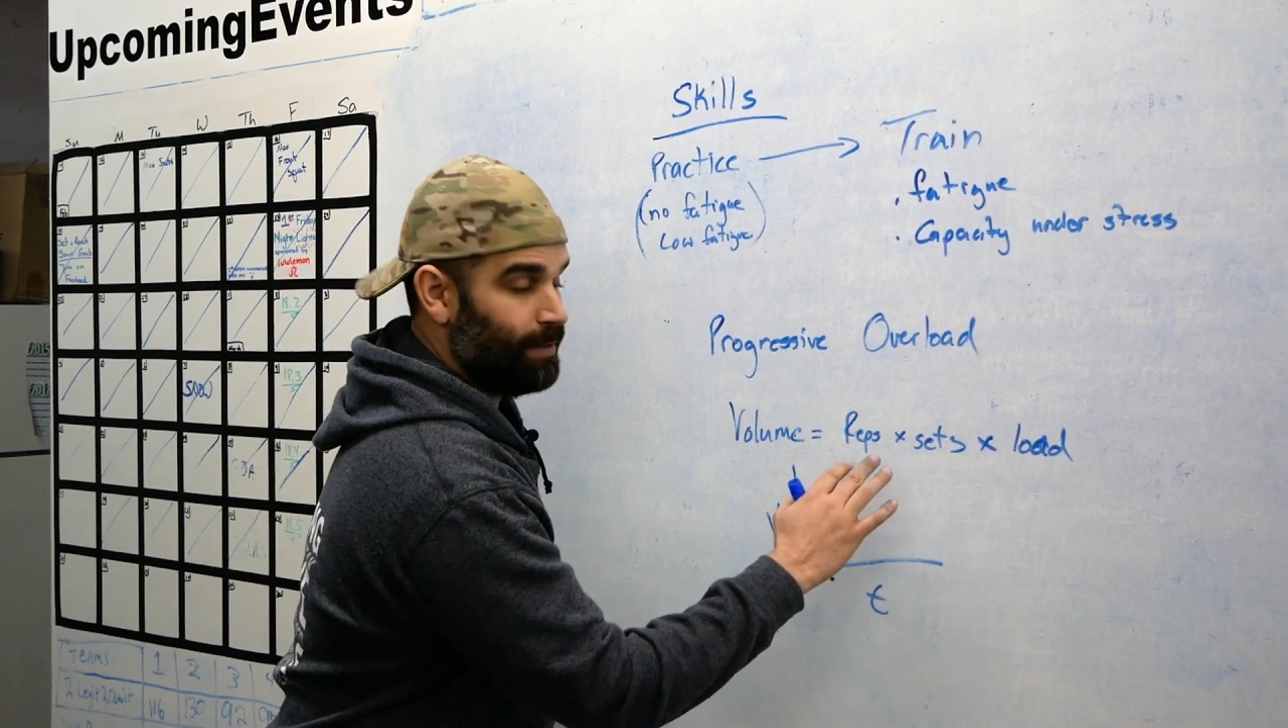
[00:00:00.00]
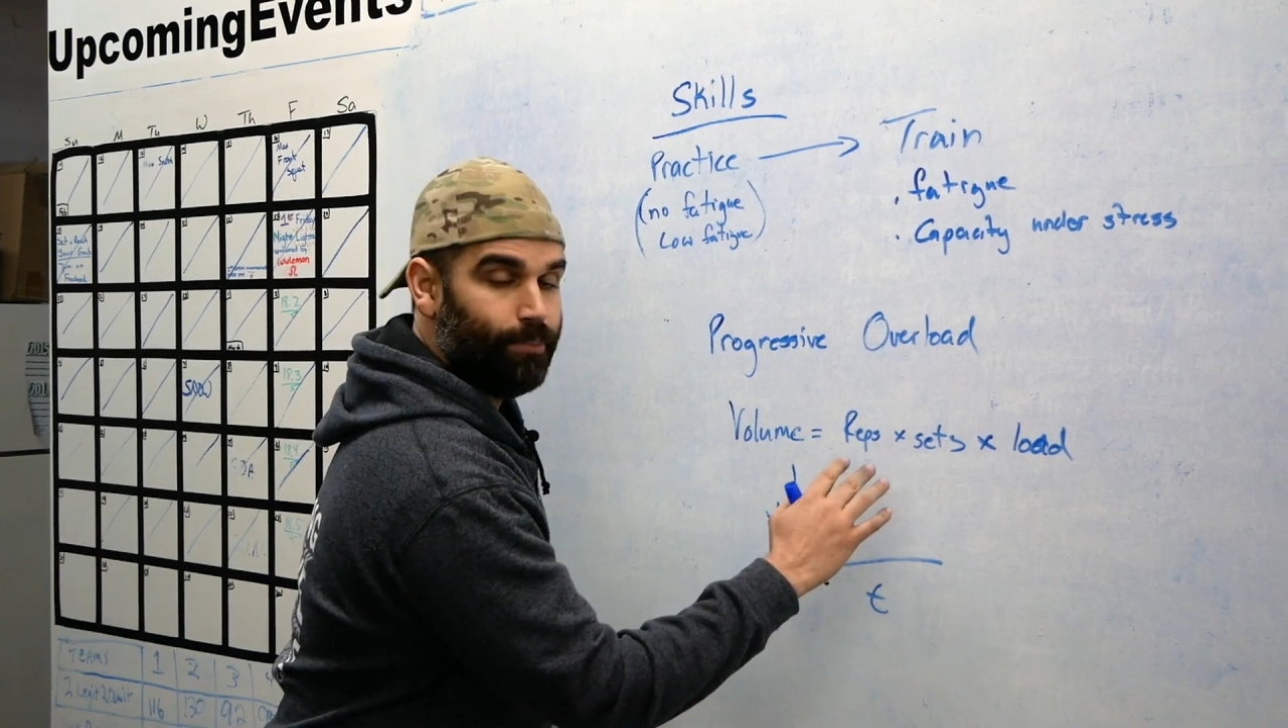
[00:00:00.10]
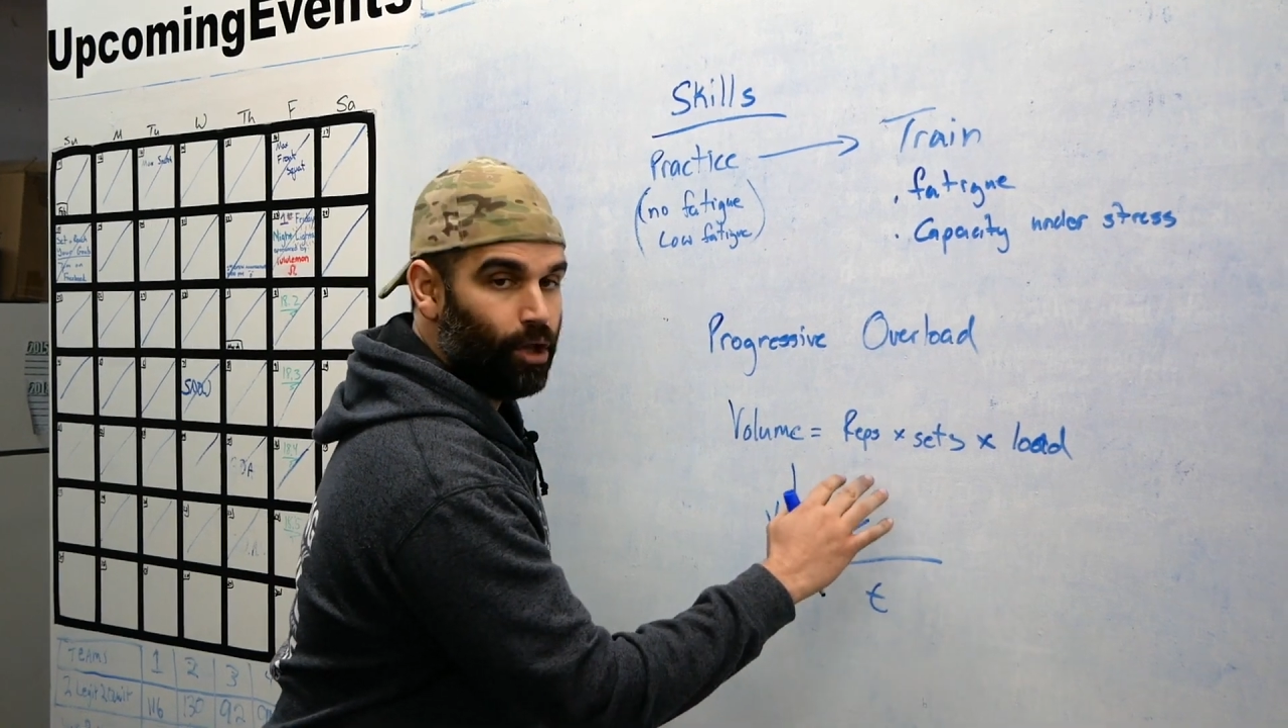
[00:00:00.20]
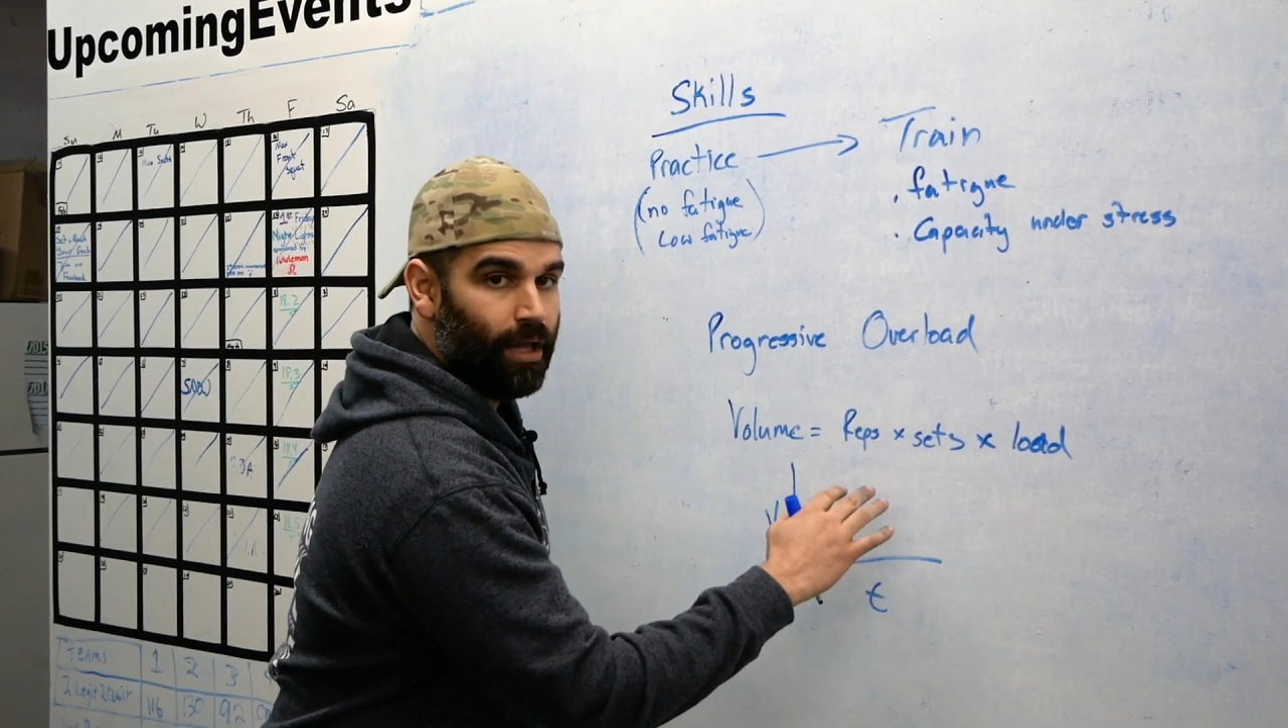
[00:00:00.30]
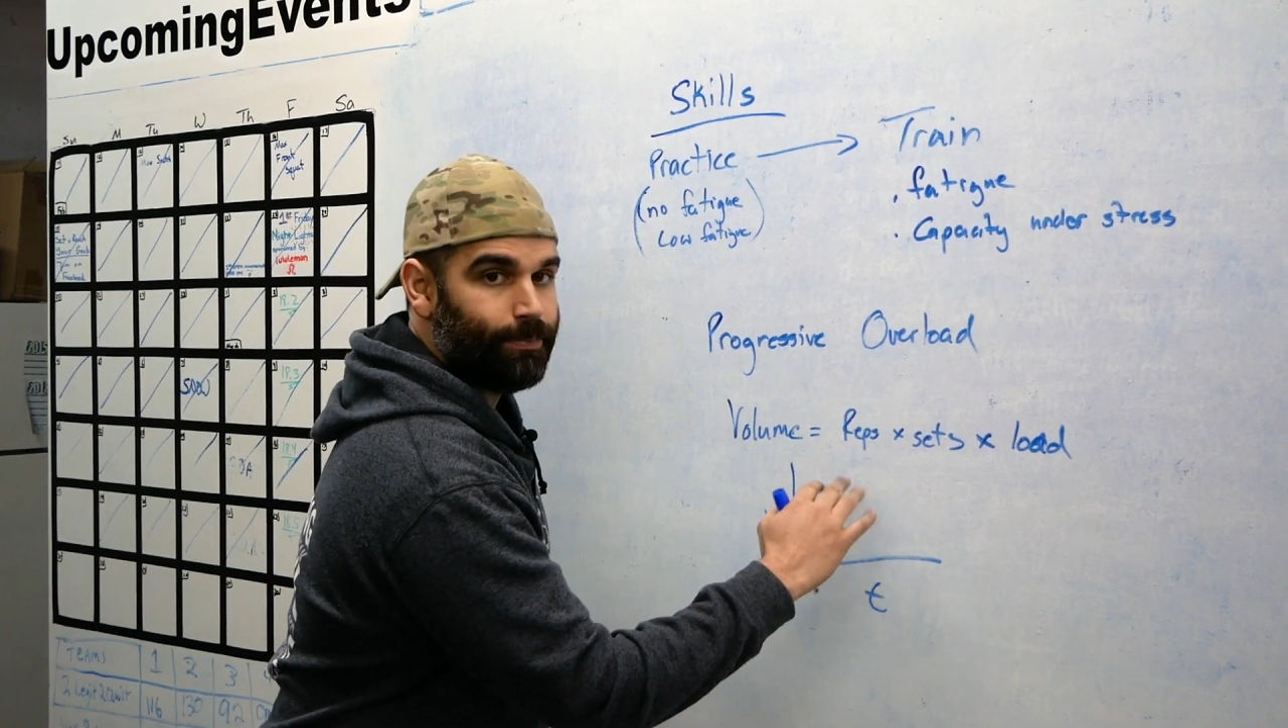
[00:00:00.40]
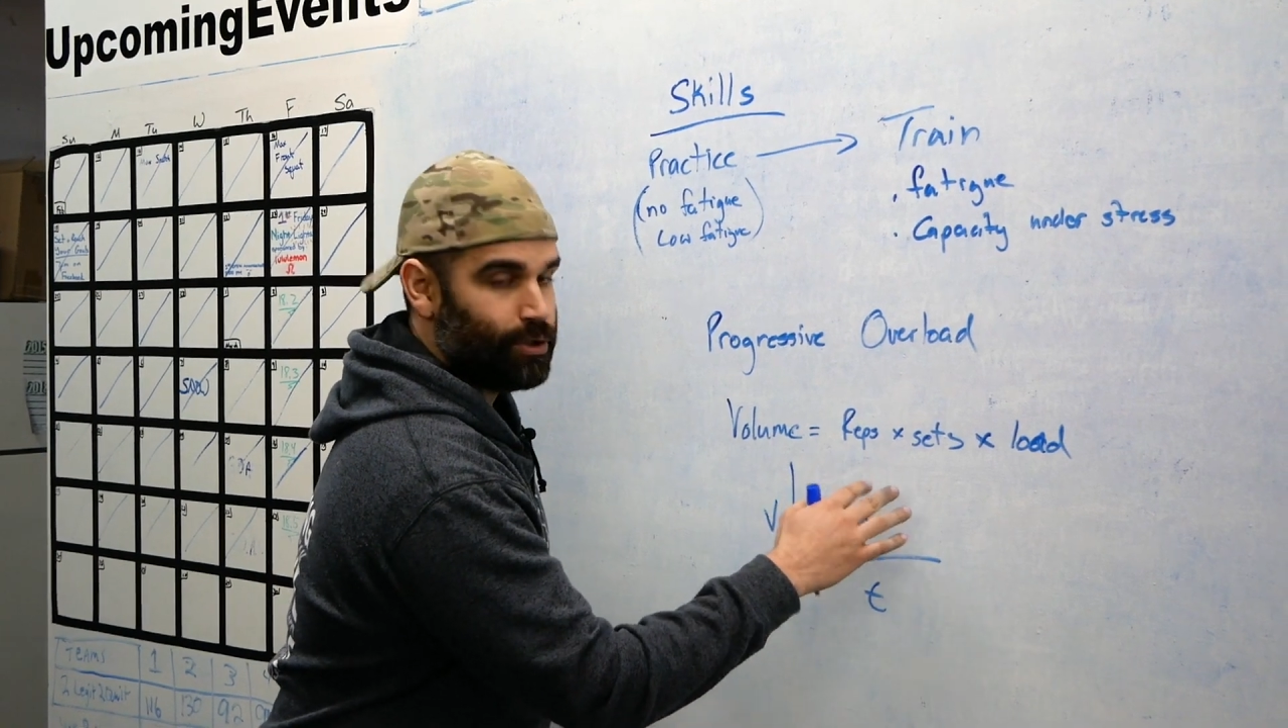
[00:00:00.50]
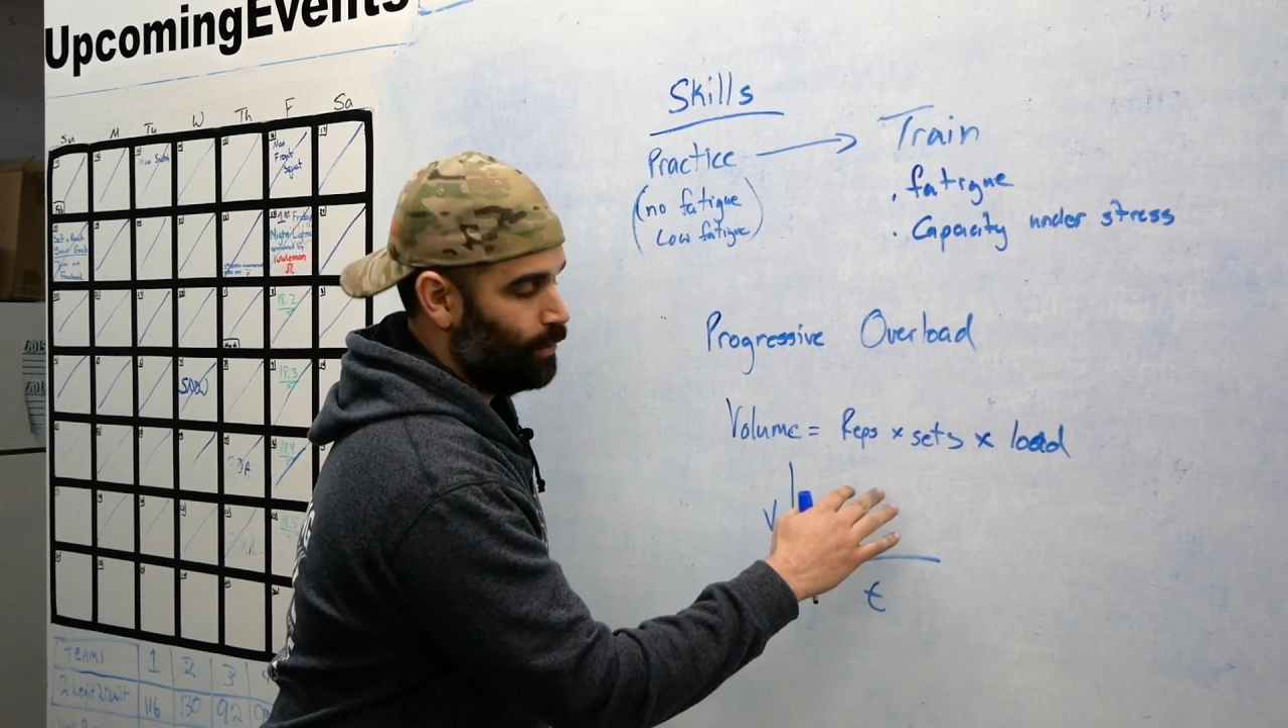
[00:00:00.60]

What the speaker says: like pull-ups,